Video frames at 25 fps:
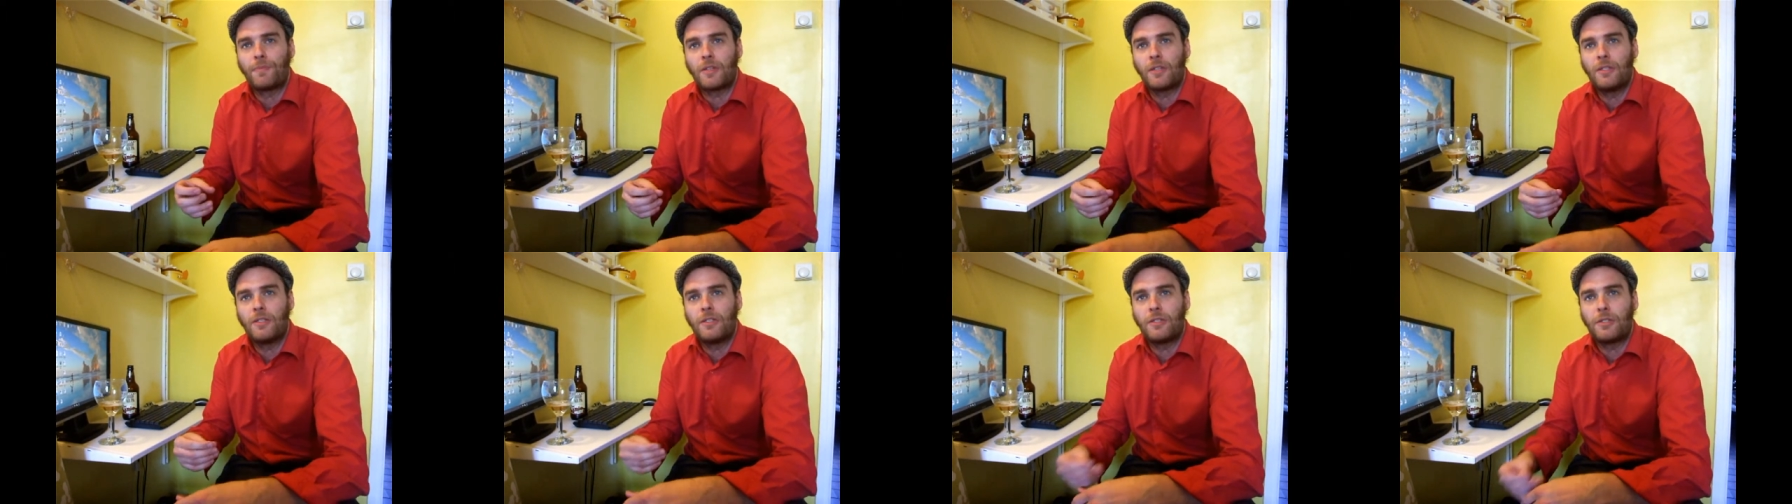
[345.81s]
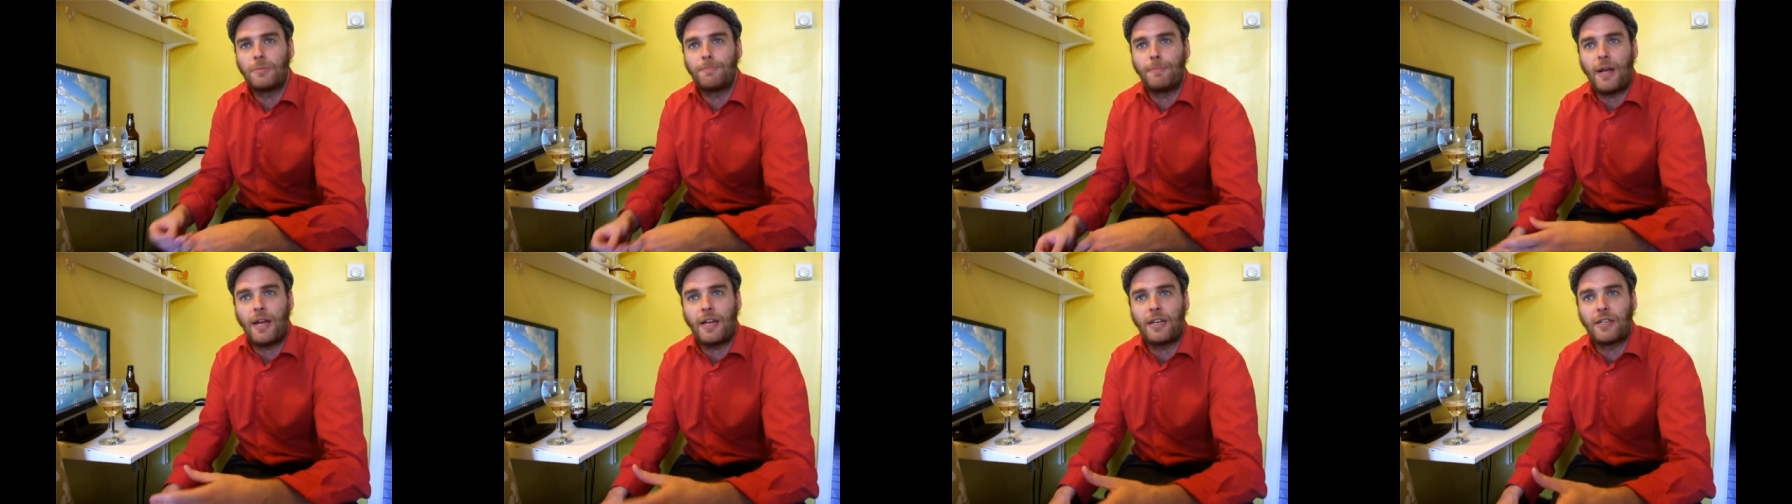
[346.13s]

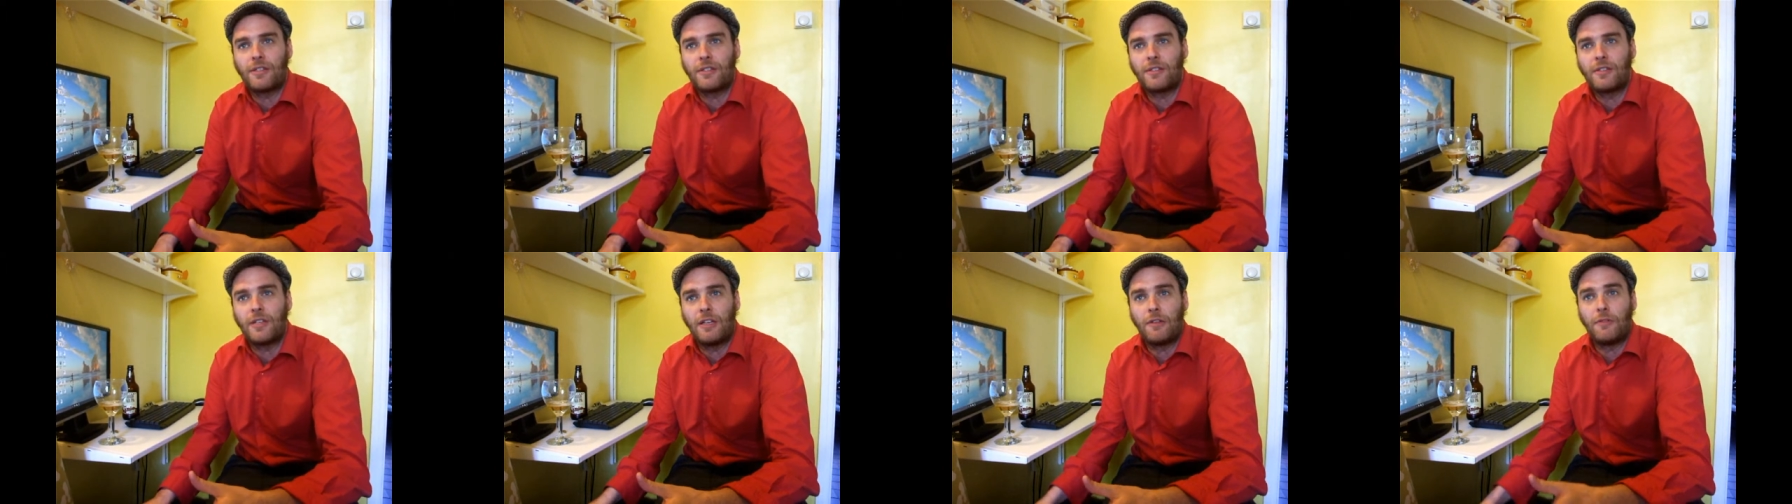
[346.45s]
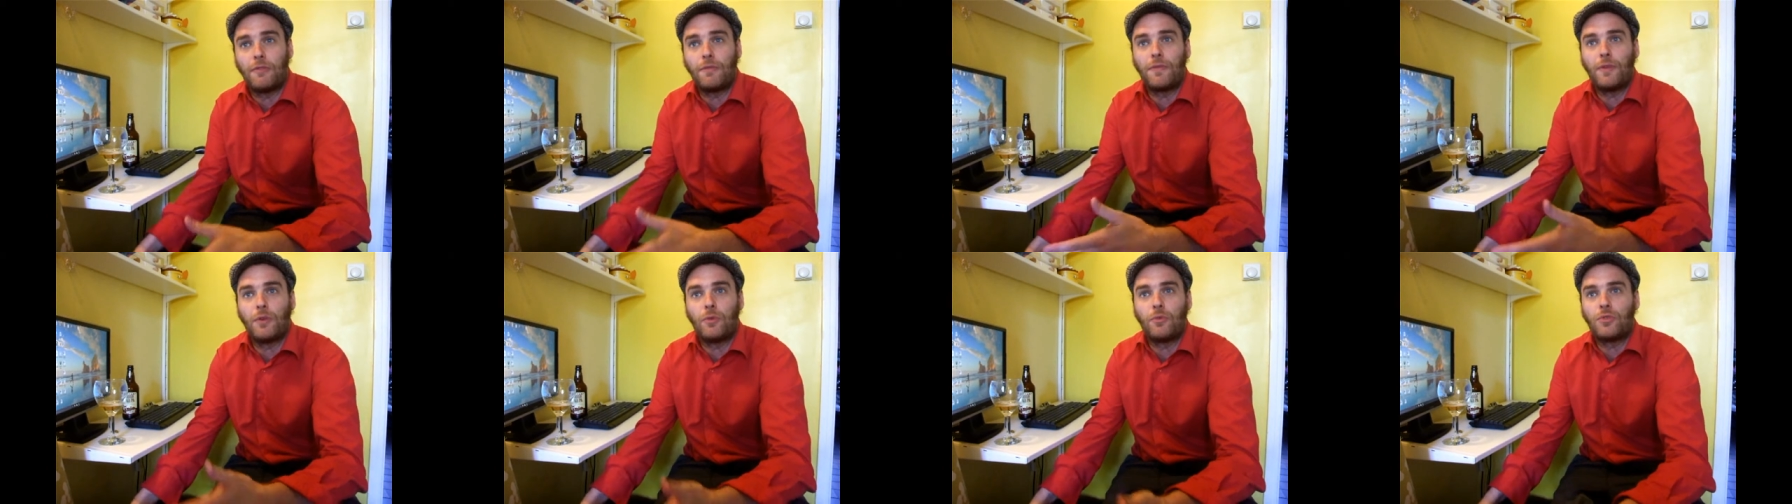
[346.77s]
spiced
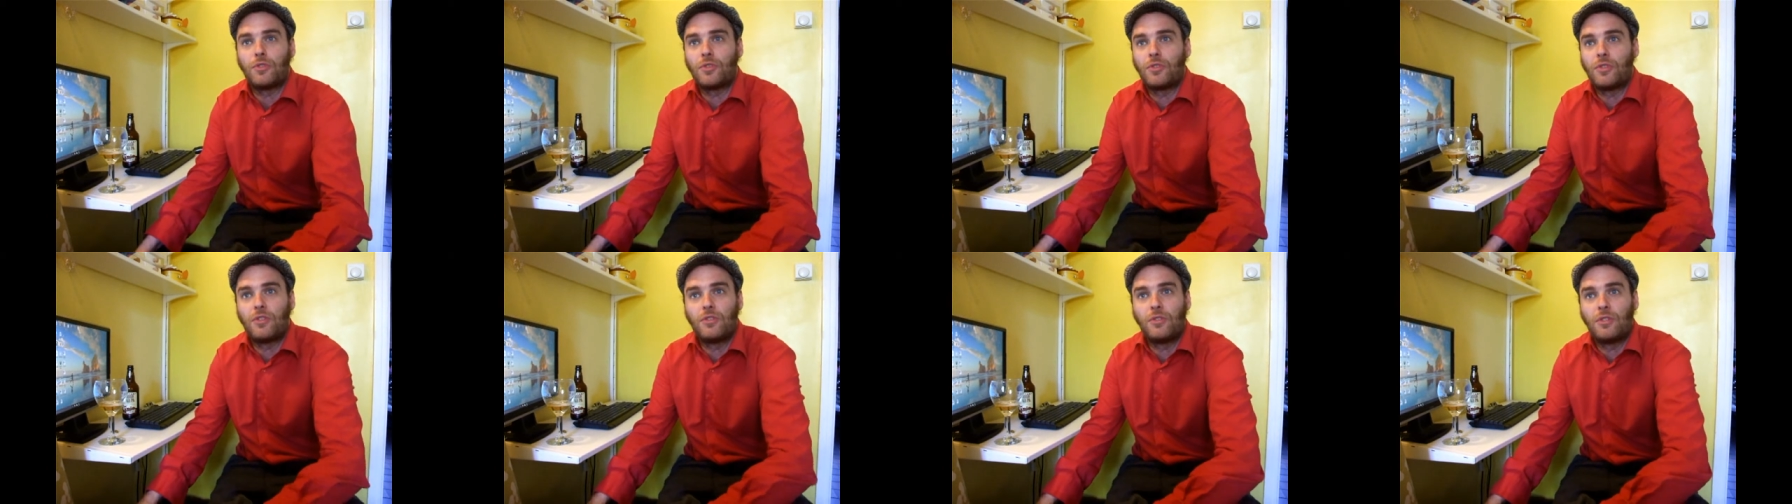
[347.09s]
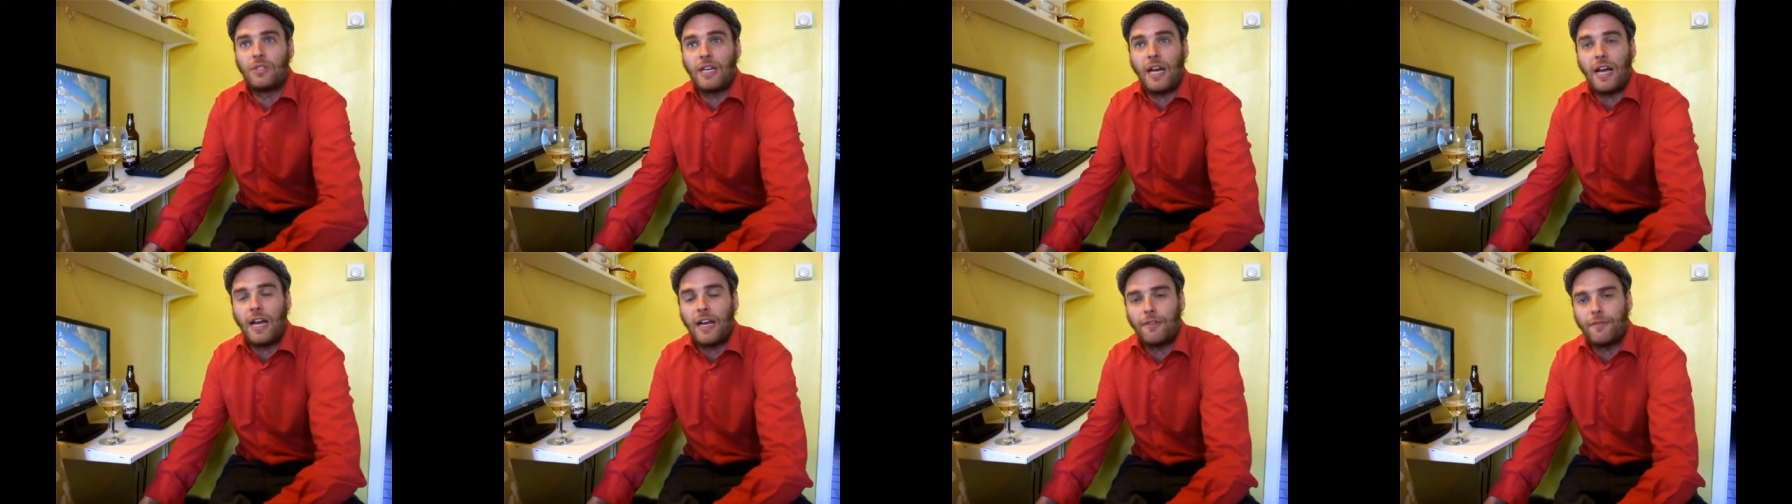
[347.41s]
infused
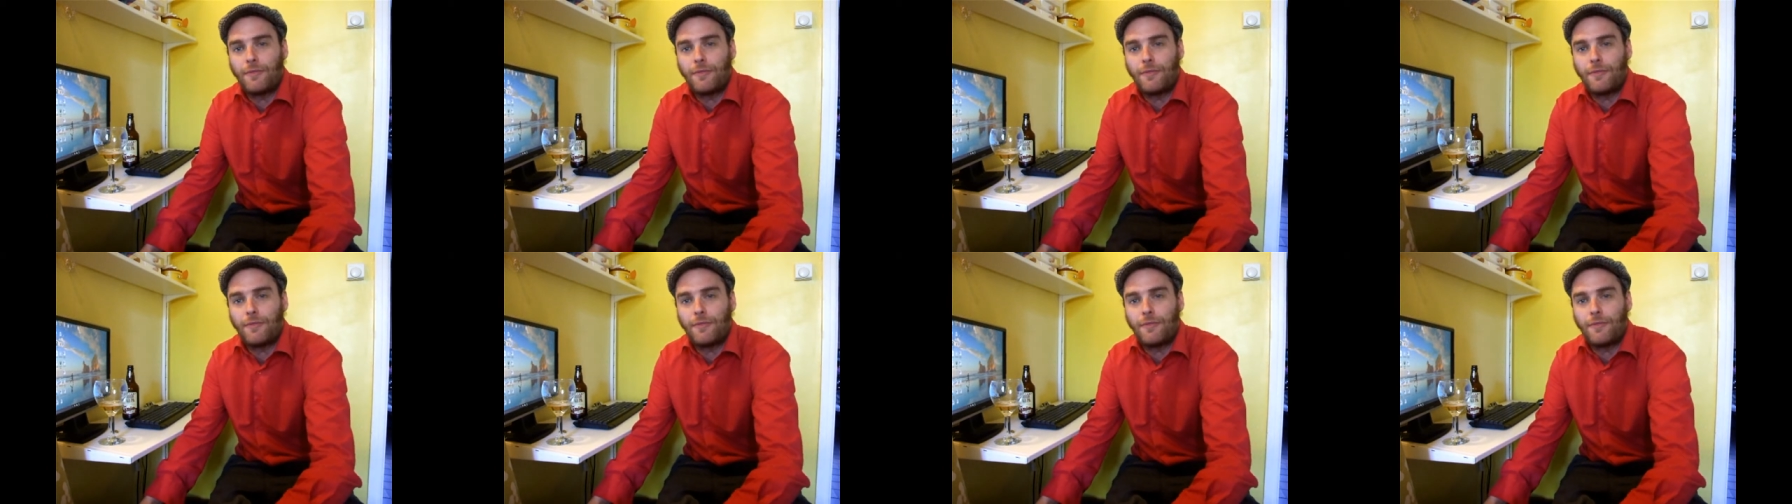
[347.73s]
Thai